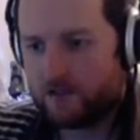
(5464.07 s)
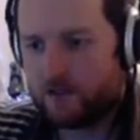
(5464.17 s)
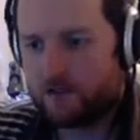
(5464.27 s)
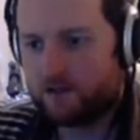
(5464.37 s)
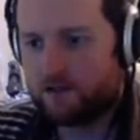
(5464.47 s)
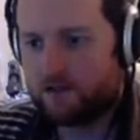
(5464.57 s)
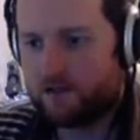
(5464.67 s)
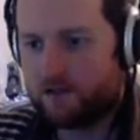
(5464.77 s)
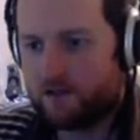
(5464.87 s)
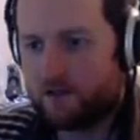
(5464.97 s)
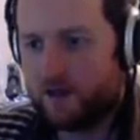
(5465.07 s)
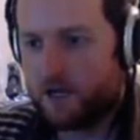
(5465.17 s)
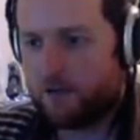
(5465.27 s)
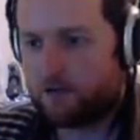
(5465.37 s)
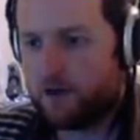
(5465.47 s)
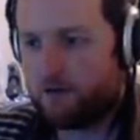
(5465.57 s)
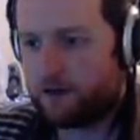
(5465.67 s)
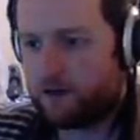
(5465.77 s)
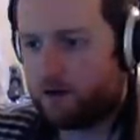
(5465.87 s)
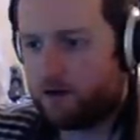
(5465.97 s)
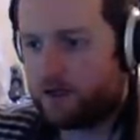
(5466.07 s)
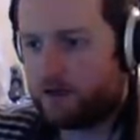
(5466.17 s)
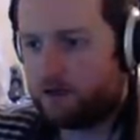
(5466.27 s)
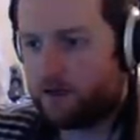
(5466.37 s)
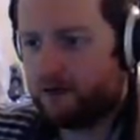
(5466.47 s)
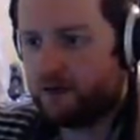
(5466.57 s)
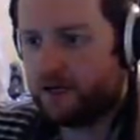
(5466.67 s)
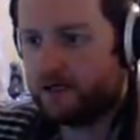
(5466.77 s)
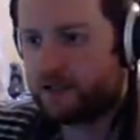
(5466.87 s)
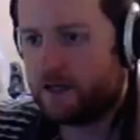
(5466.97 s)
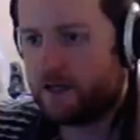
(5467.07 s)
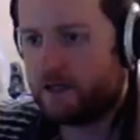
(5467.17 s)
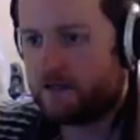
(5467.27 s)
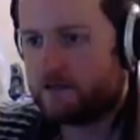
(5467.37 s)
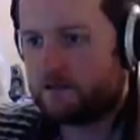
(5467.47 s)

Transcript: so... I'm around the corner. You. I don't know where you guys are.